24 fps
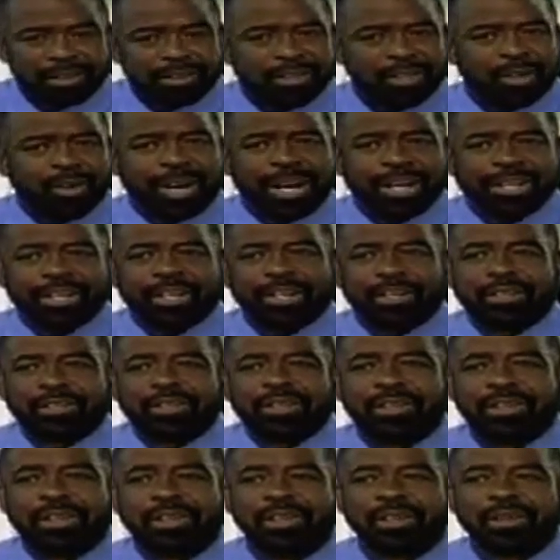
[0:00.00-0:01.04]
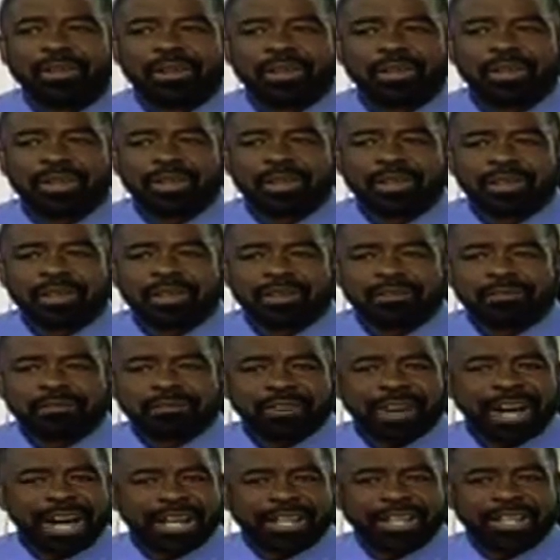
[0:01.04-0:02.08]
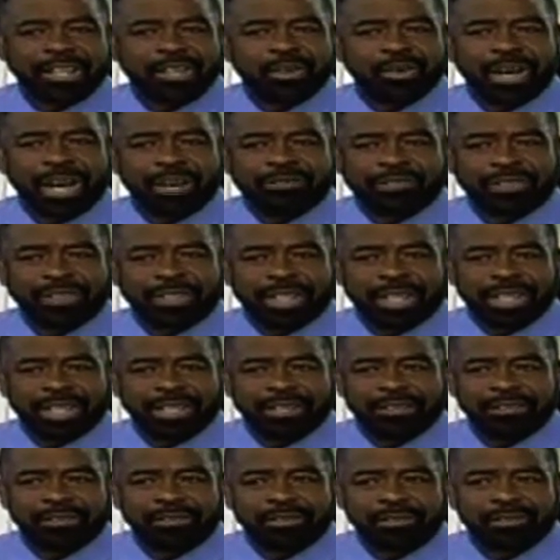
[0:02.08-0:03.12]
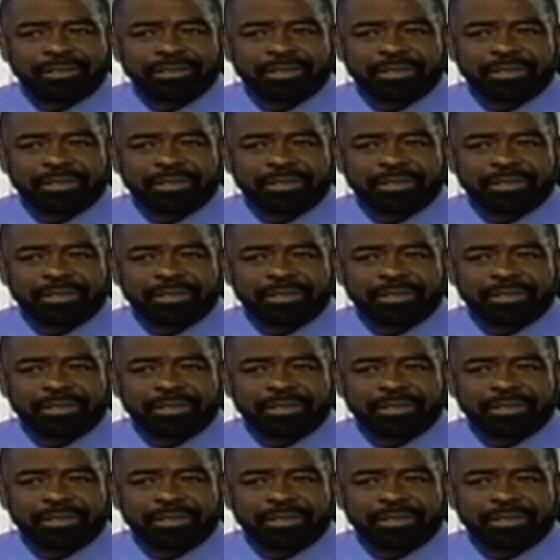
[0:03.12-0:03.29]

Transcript: No, I don't. Friday, you have to leave.